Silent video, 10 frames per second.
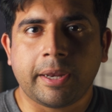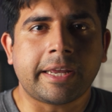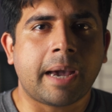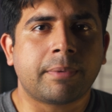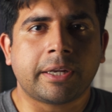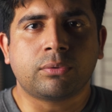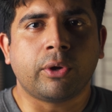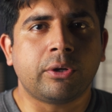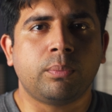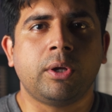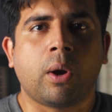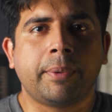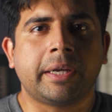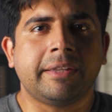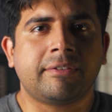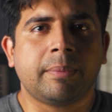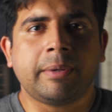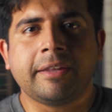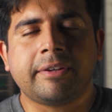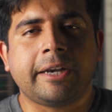main camera is going to be optically
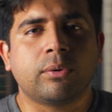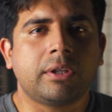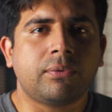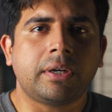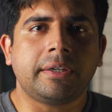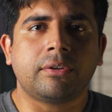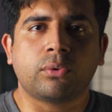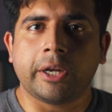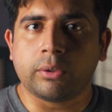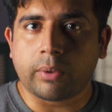stabilized, and on the front it's going